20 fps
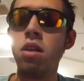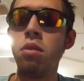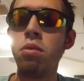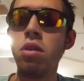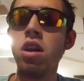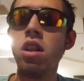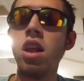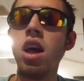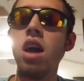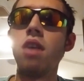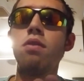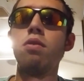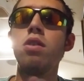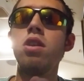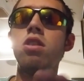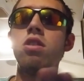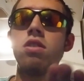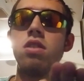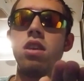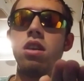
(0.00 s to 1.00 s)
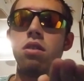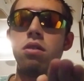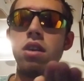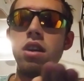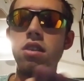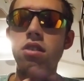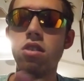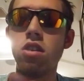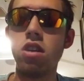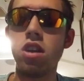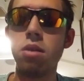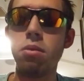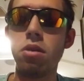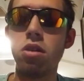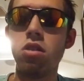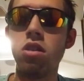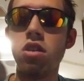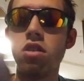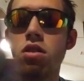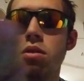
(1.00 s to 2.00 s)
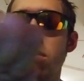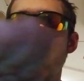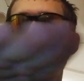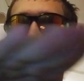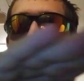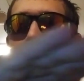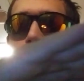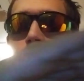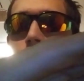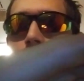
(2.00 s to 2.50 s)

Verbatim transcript: in real life, when you see a race car come across someone's nose, they'll